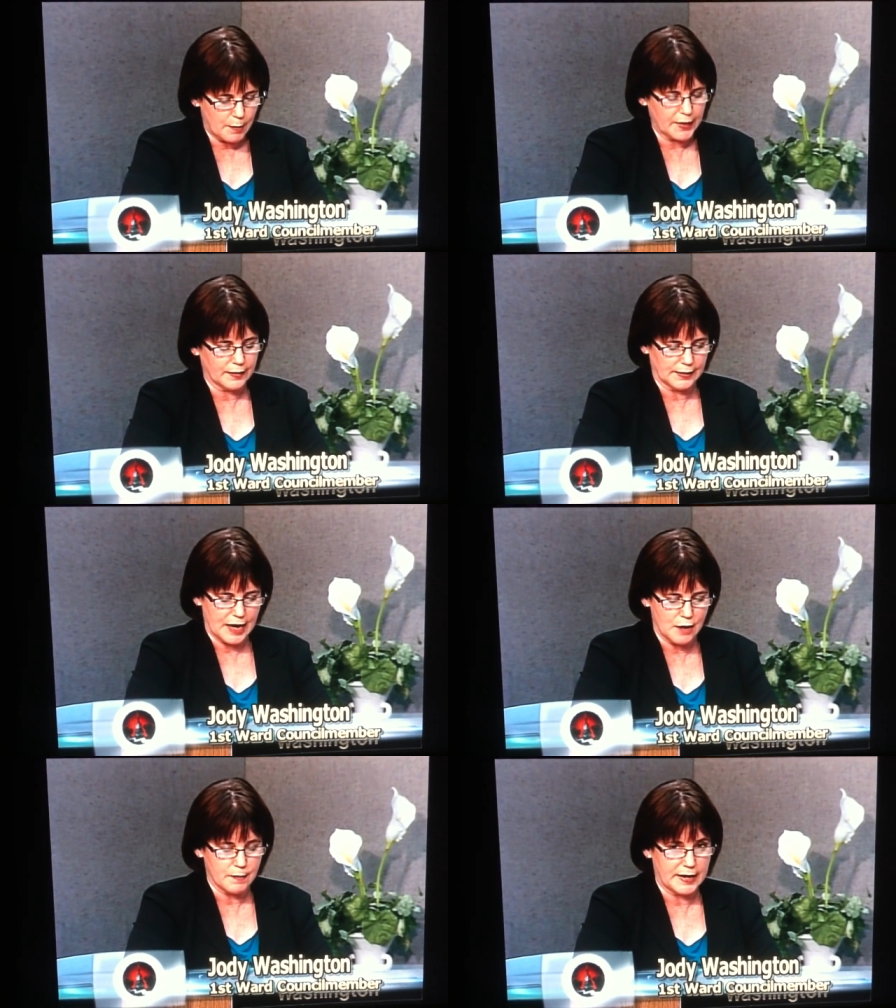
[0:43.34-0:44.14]

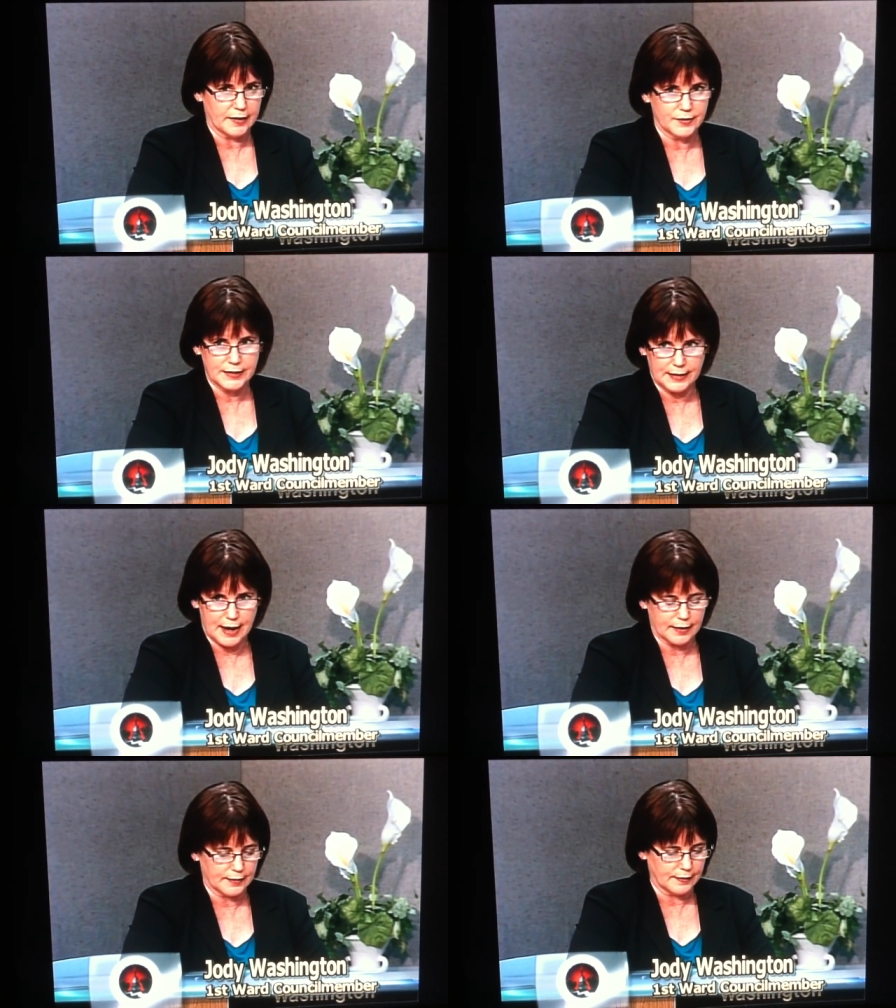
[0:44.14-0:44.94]
Apparently, our mayor
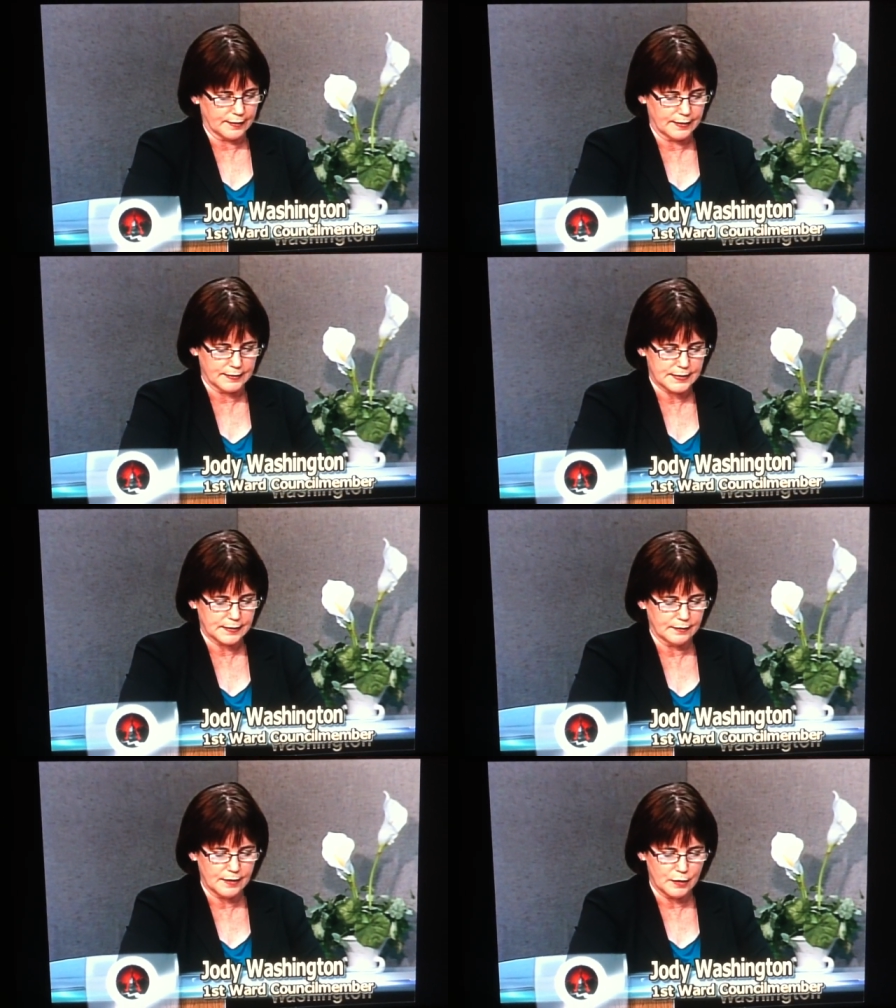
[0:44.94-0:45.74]
did not get the hint.
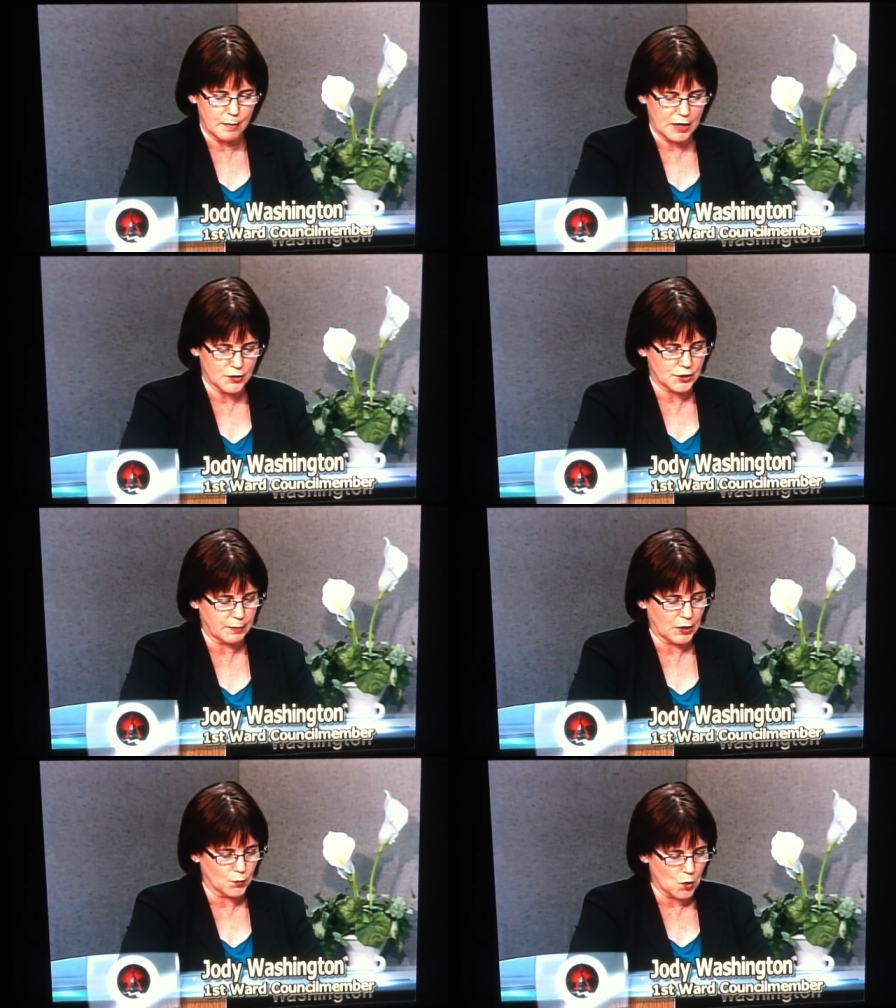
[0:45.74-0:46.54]
The mayor
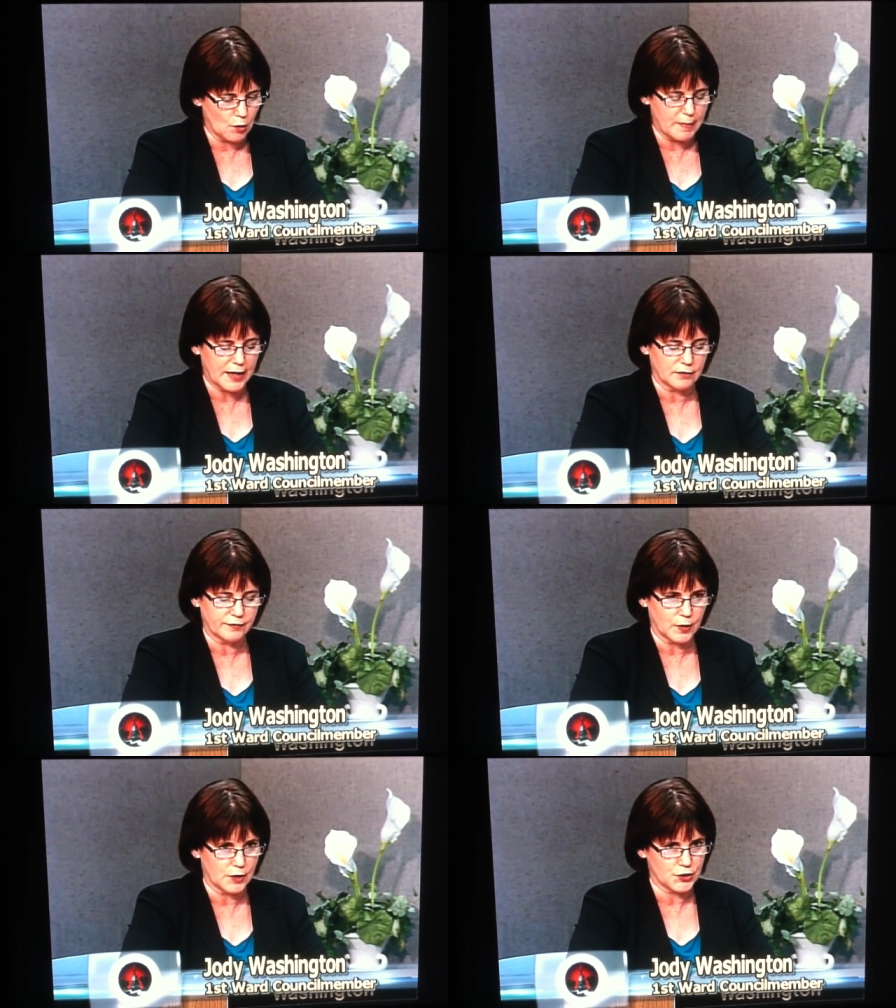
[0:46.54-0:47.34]
should be a role
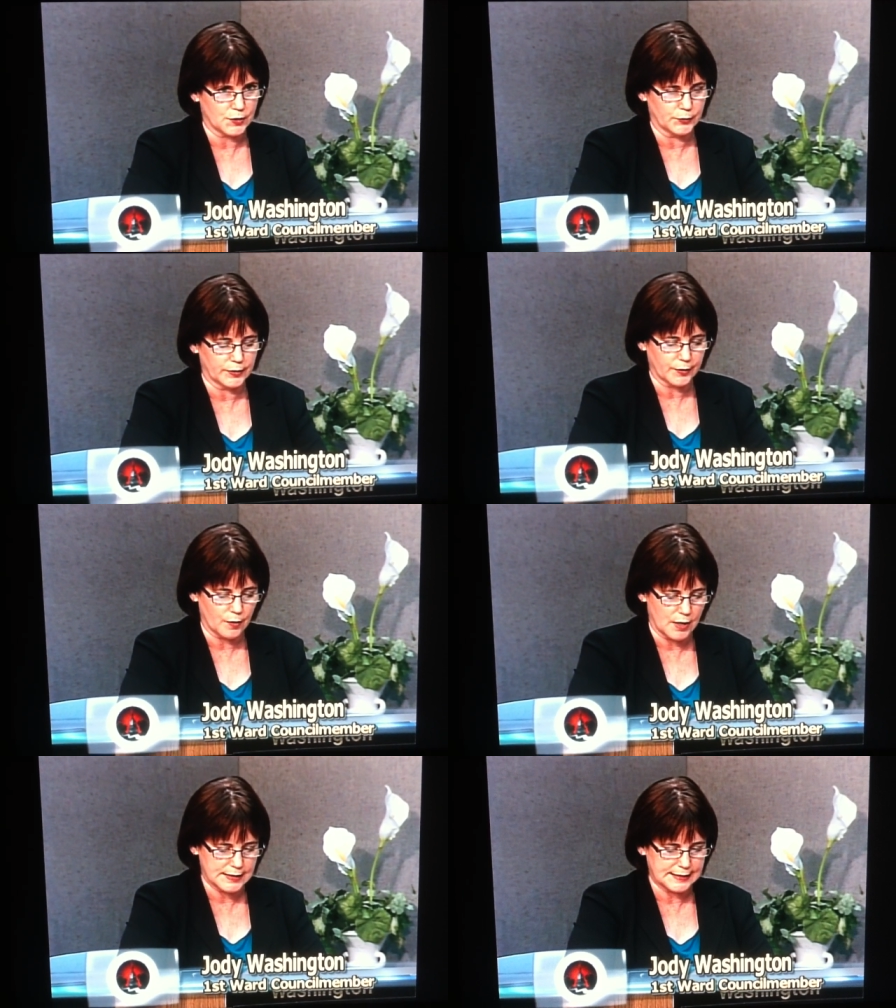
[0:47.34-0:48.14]
model for our children
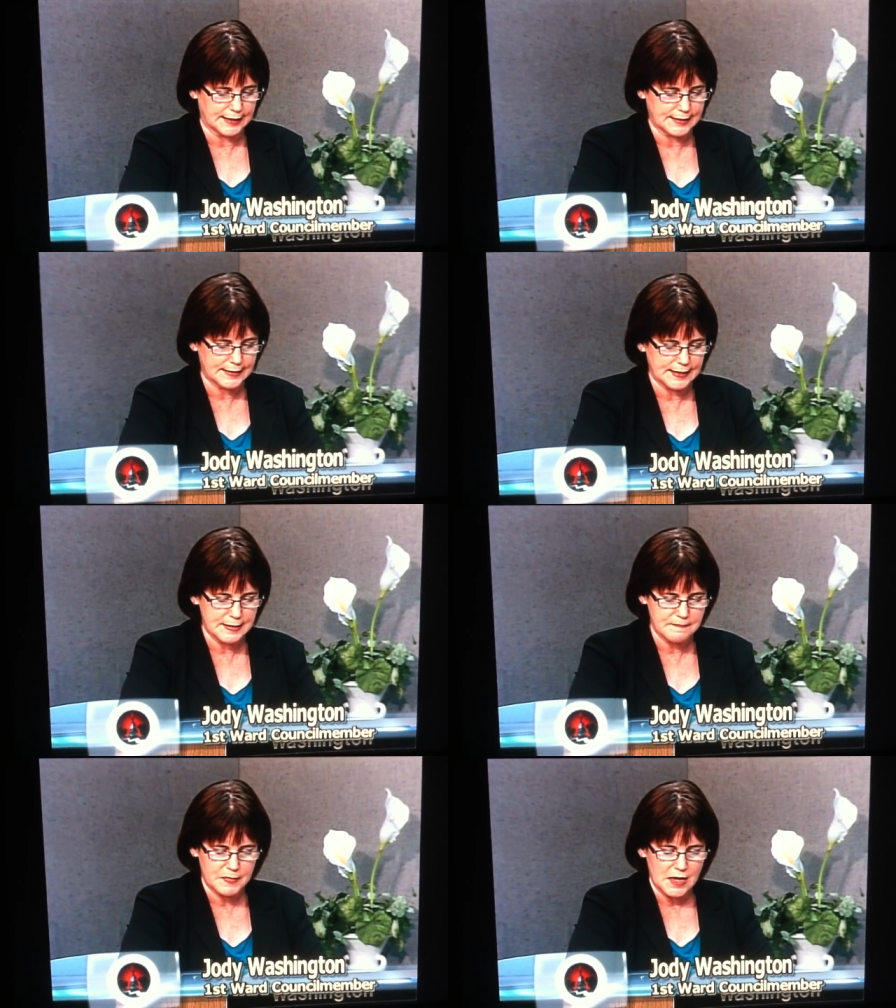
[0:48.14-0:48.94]
across
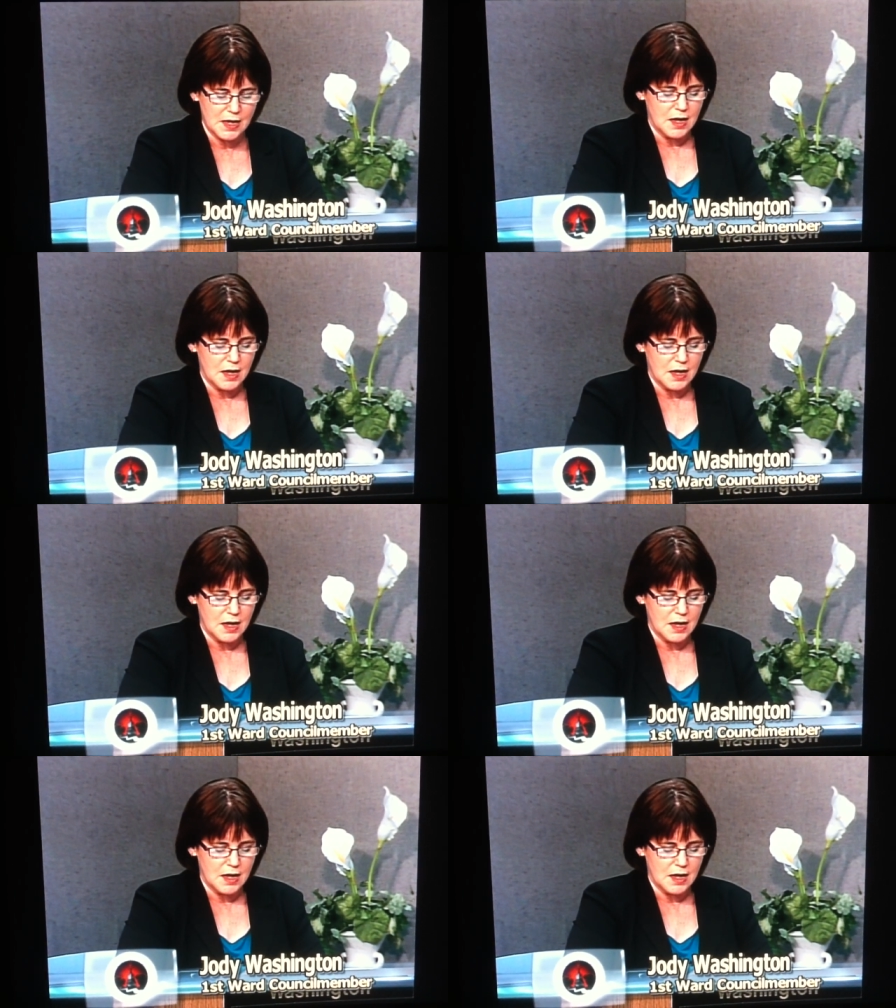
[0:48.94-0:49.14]
Lansing.